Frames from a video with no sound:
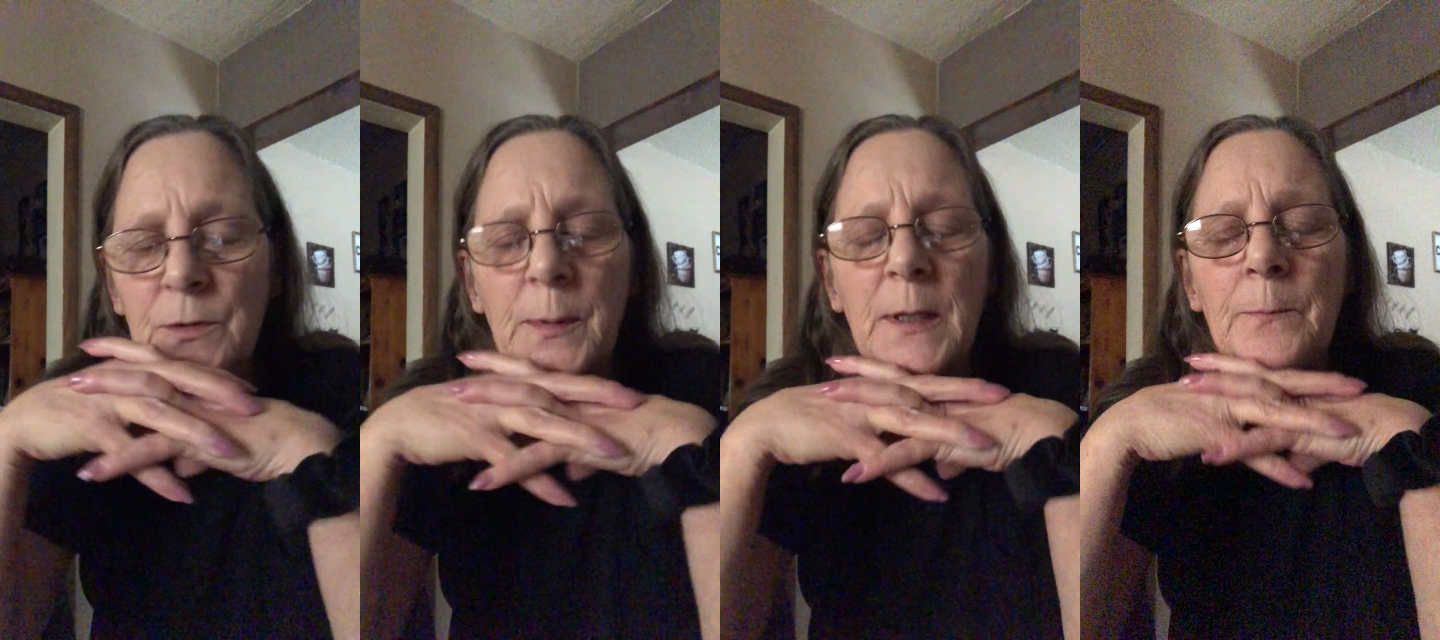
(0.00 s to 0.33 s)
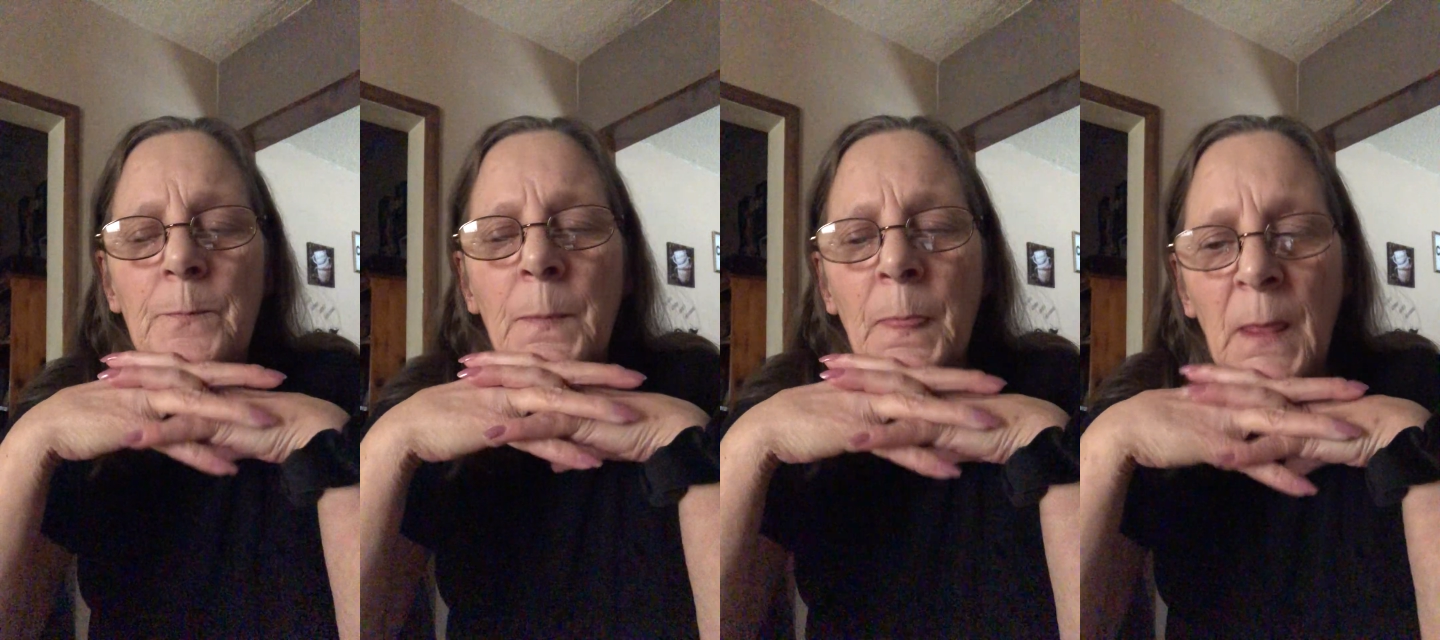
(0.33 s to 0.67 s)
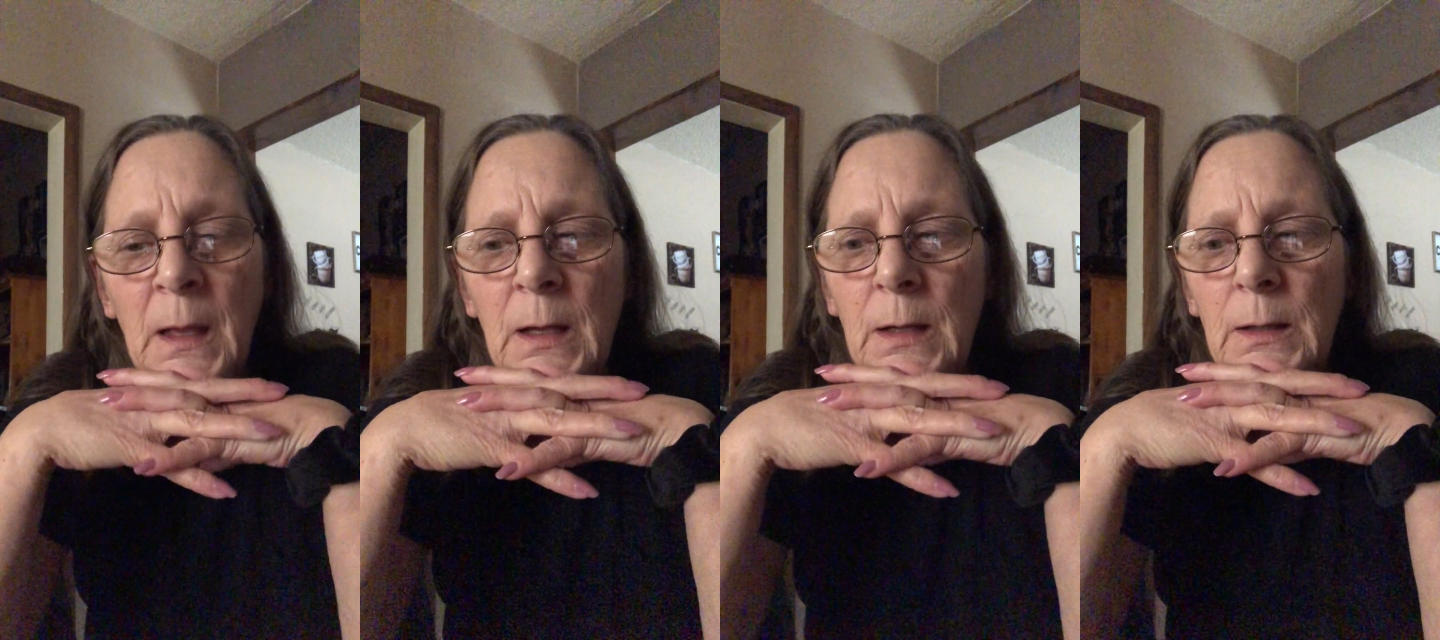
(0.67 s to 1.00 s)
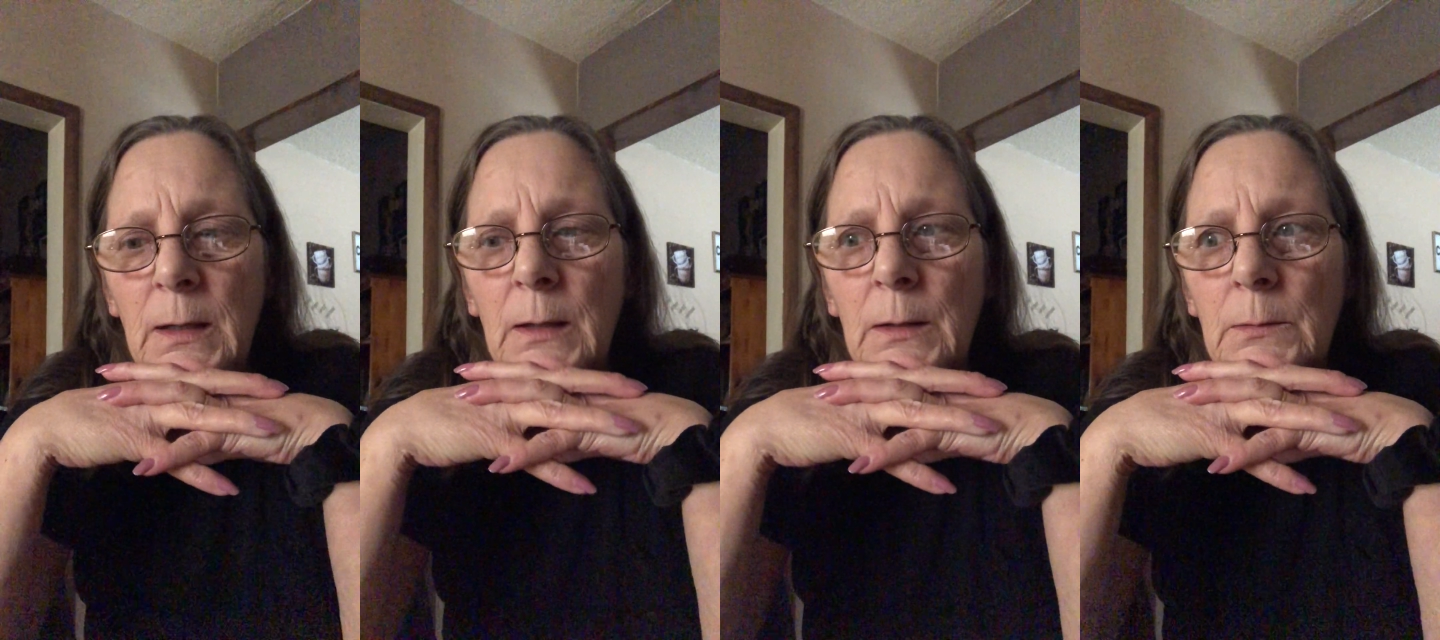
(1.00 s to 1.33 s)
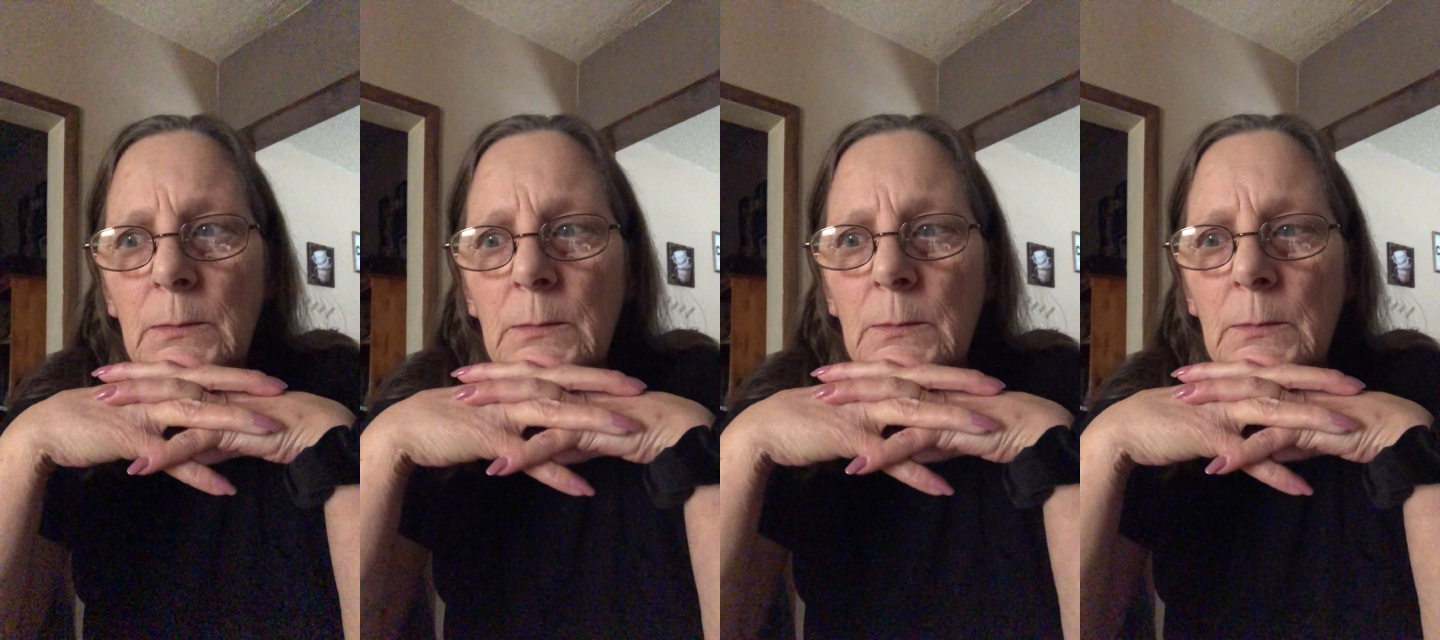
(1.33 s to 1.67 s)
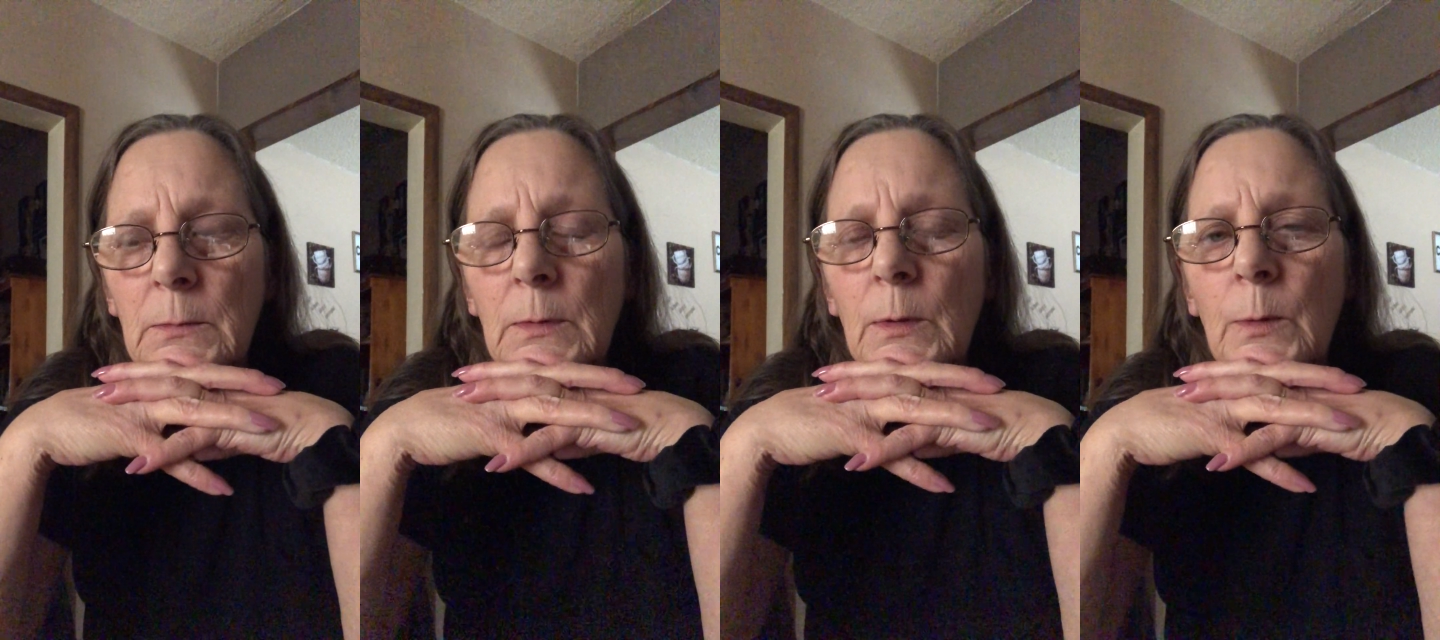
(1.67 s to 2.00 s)
me. And
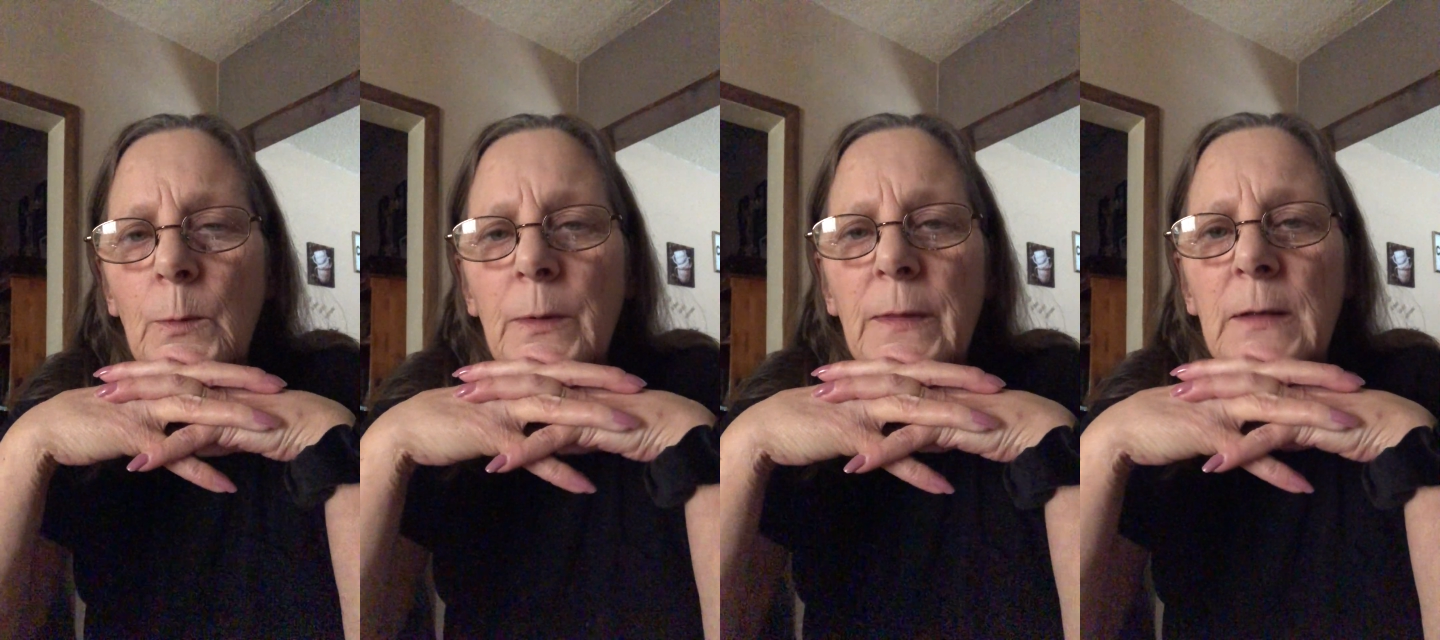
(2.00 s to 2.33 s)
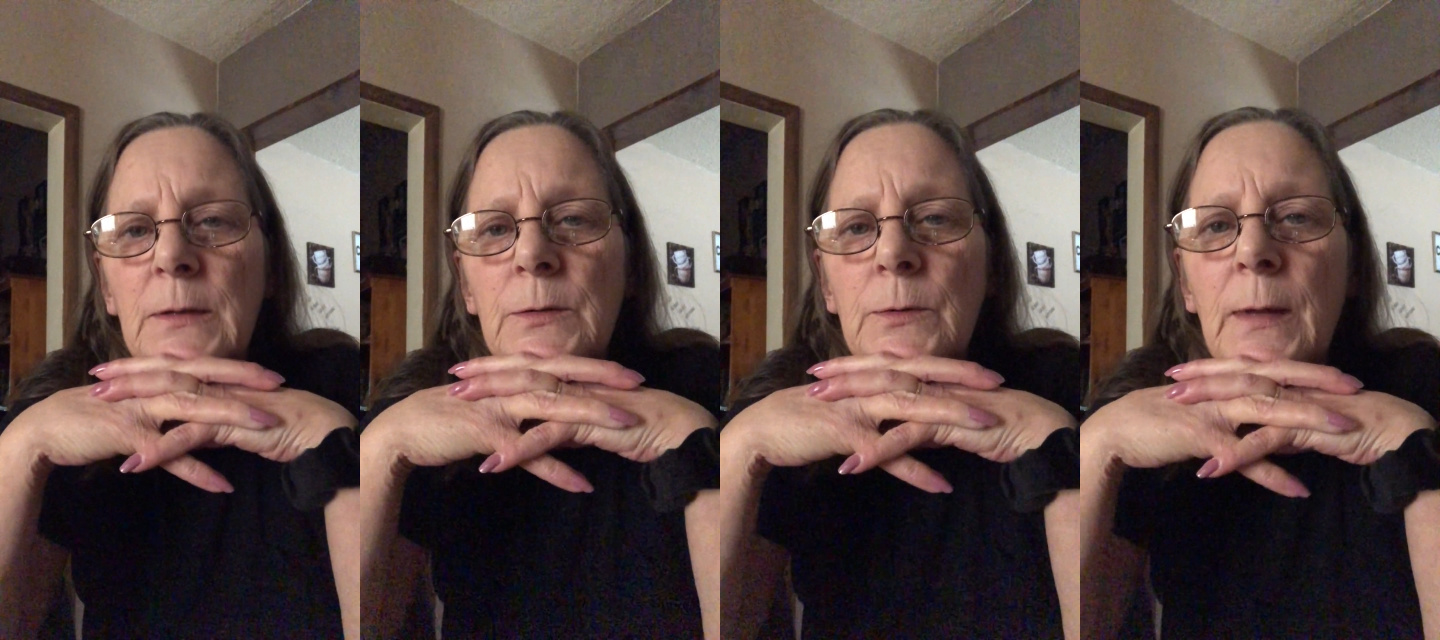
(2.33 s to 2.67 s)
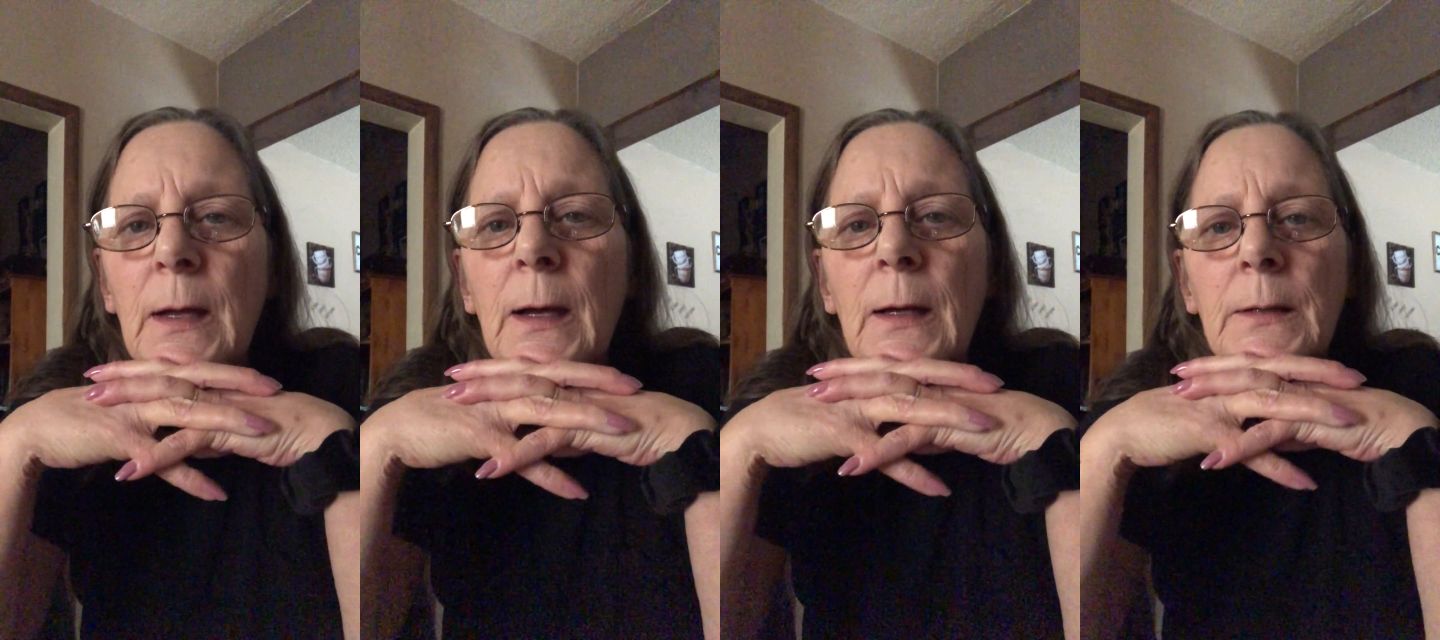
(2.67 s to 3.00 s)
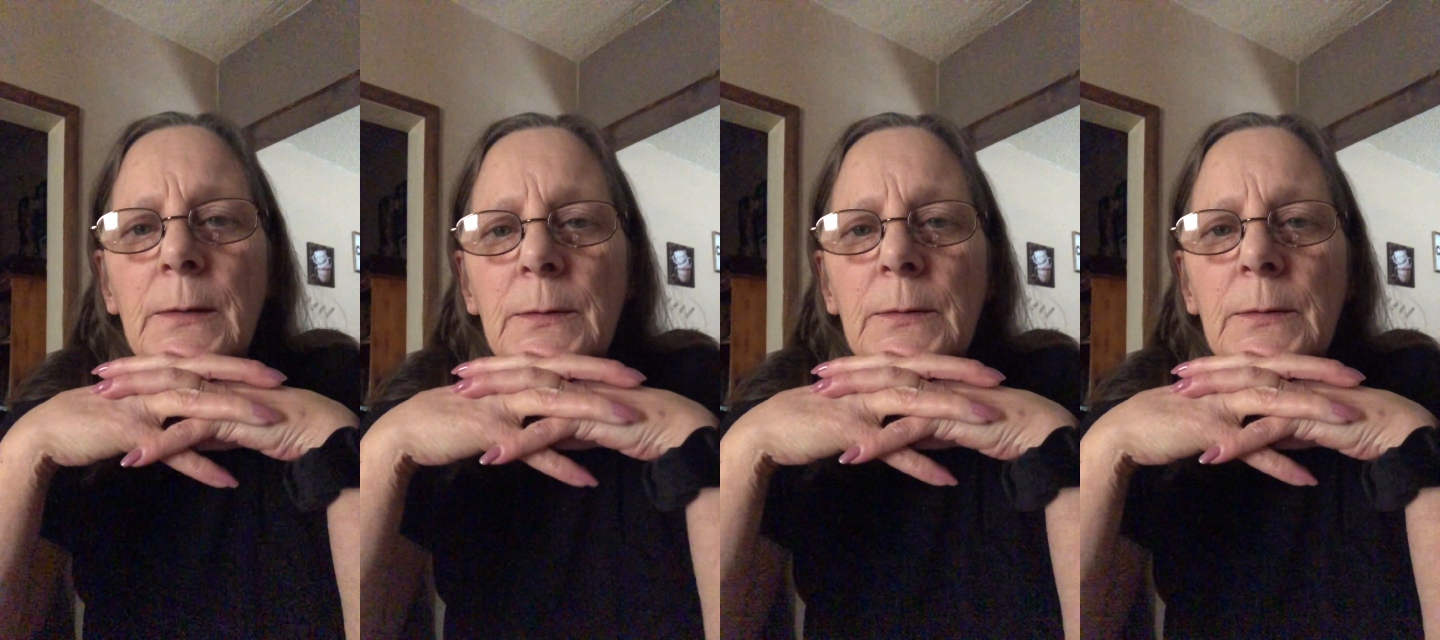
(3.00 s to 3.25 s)
when they do that,